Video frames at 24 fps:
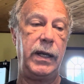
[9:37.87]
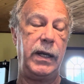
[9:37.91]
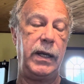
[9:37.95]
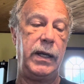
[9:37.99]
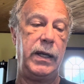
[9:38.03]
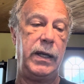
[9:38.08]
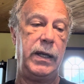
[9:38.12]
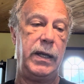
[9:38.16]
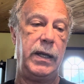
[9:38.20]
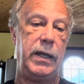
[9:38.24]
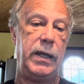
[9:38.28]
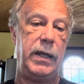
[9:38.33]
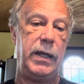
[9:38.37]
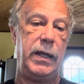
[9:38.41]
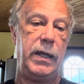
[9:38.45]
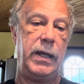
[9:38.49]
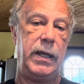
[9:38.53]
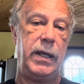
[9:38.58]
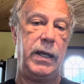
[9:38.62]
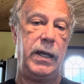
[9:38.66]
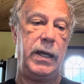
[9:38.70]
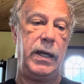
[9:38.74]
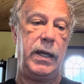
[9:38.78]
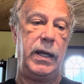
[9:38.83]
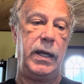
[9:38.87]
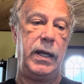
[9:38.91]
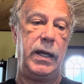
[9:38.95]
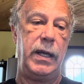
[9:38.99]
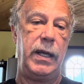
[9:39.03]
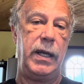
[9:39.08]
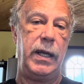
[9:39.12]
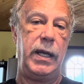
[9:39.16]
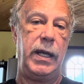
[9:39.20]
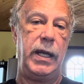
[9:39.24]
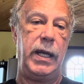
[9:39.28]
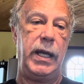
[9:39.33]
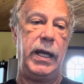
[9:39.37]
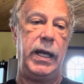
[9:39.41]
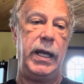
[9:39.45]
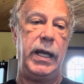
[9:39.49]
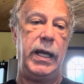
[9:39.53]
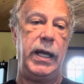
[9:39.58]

No one is speaking in this clip.